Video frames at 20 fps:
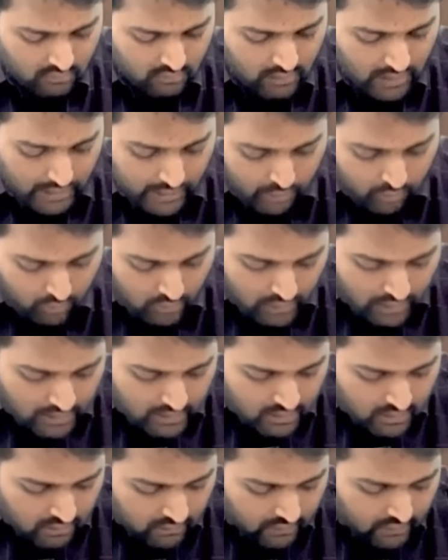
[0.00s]
And your
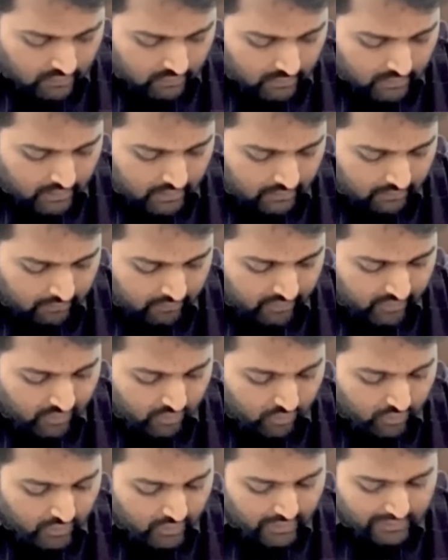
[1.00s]
answer will be
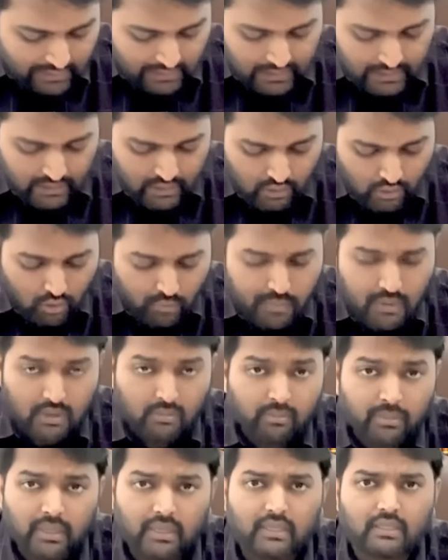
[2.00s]
20 lakhs.
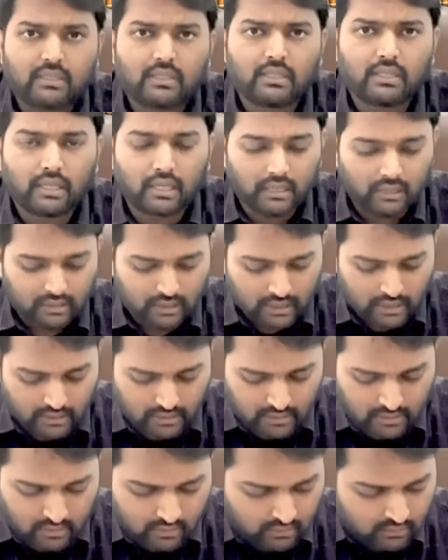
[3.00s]
Option B is the correct
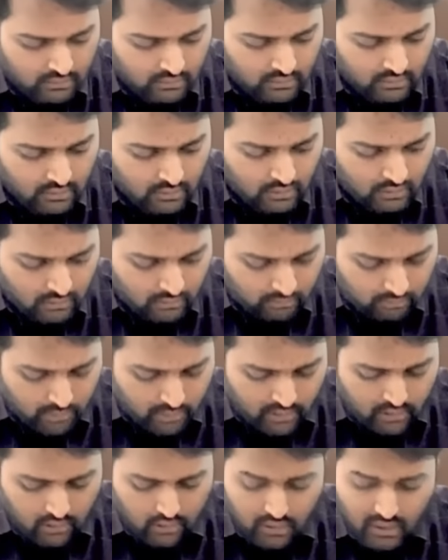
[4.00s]
answer.
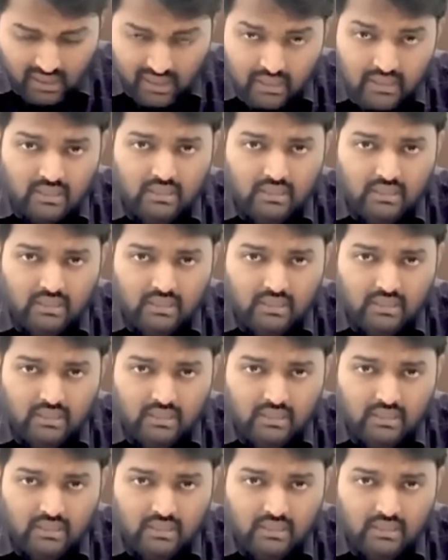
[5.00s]
But in